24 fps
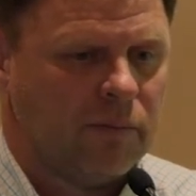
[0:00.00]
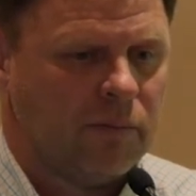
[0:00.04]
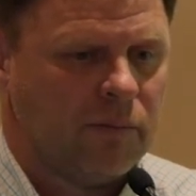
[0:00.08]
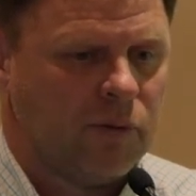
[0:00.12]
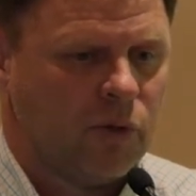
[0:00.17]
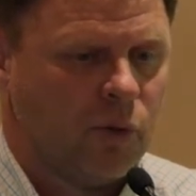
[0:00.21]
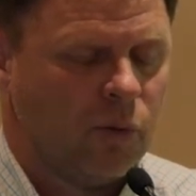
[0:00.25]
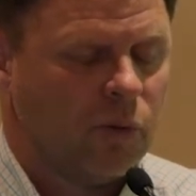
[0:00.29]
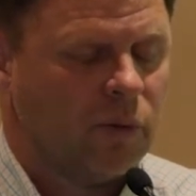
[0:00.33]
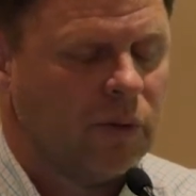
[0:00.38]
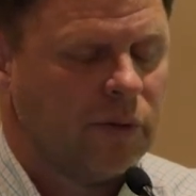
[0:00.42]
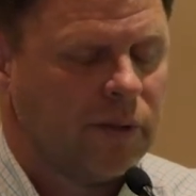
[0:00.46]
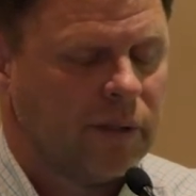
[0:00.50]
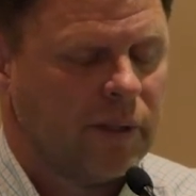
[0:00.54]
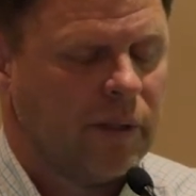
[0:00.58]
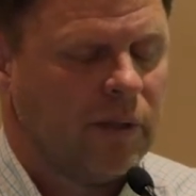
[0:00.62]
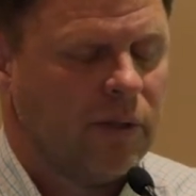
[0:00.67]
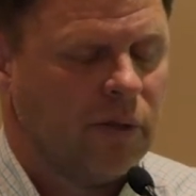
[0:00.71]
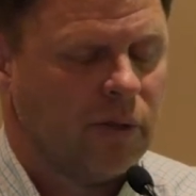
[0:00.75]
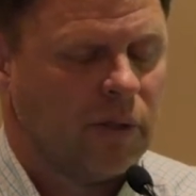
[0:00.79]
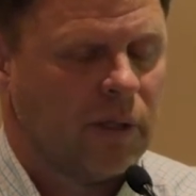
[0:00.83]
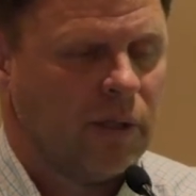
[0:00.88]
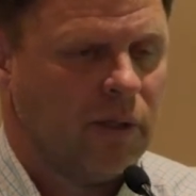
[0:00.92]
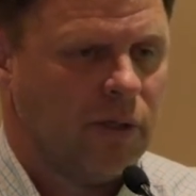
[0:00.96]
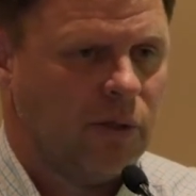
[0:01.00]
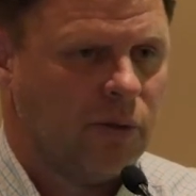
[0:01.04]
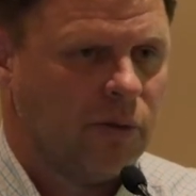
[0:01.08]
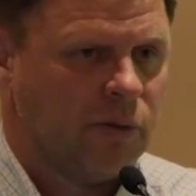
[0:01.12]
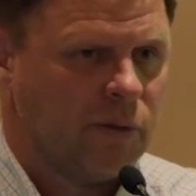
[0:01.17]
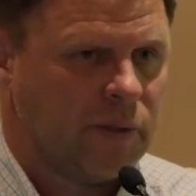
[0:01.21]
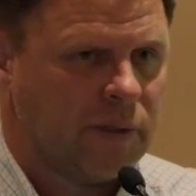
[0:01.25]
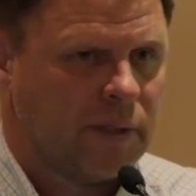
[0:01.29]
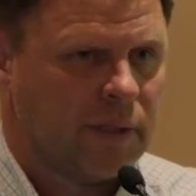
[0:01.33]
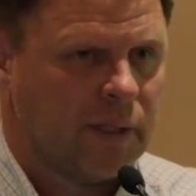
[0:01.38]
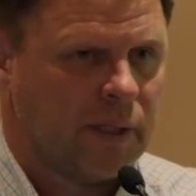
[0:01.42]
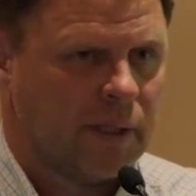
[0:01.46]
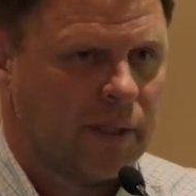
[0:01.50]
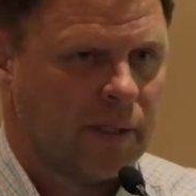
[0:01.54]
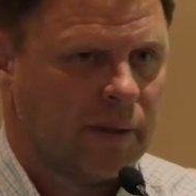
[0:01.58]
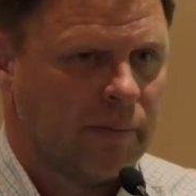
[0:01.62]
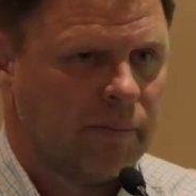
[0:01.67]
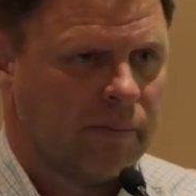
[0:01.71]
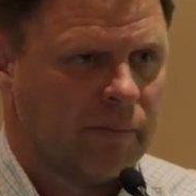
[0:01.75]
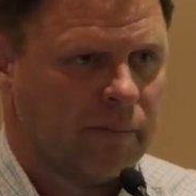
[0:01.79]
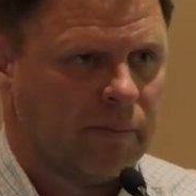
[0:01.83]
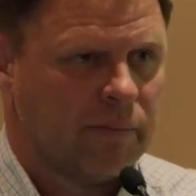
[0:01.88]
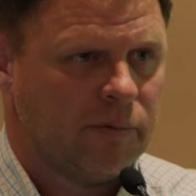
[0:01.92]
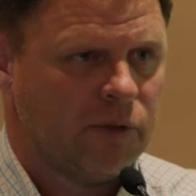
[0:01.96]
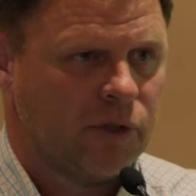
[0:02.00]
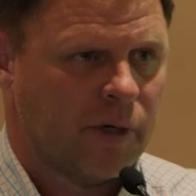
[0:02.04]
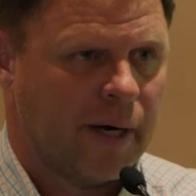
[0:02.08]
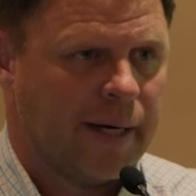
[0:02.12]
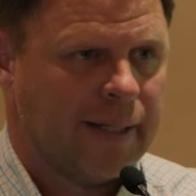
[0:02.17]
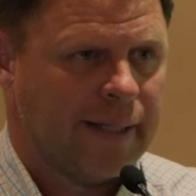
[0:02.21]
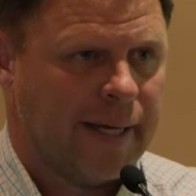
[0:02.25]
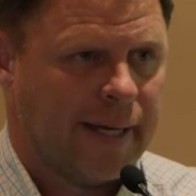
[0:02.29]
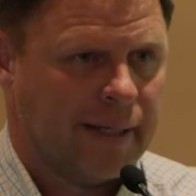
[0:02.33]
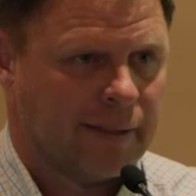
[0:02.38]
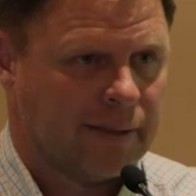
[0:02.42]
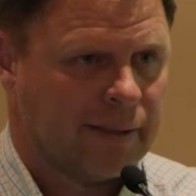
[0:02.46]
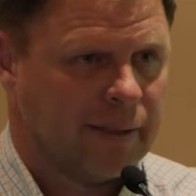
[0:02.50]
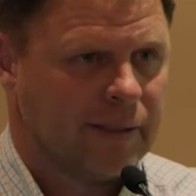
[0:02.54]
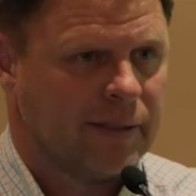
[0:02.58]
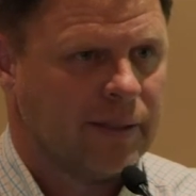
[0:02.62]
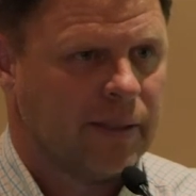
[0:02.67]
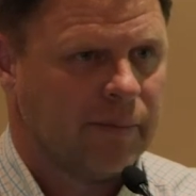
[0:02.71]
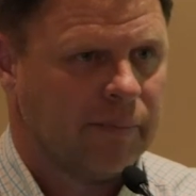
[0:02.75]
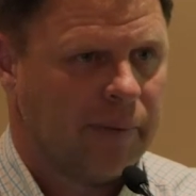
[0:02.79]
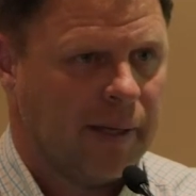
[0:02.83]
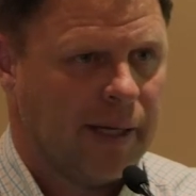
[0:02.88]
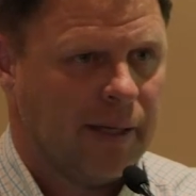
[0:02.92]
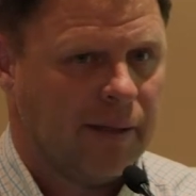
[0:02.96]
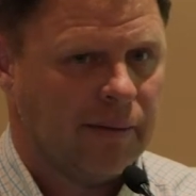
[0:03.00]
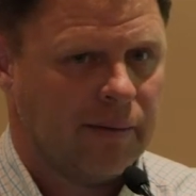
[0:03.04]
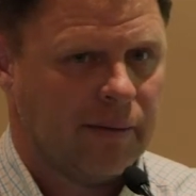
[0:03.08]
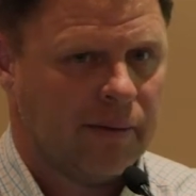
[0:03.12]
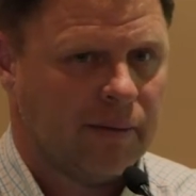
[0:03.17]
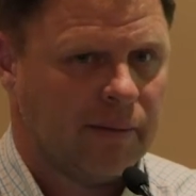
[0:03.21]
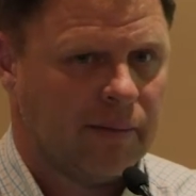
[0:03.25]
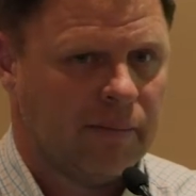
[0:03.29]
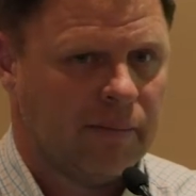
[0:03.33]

tools that you can use to try to anticipate,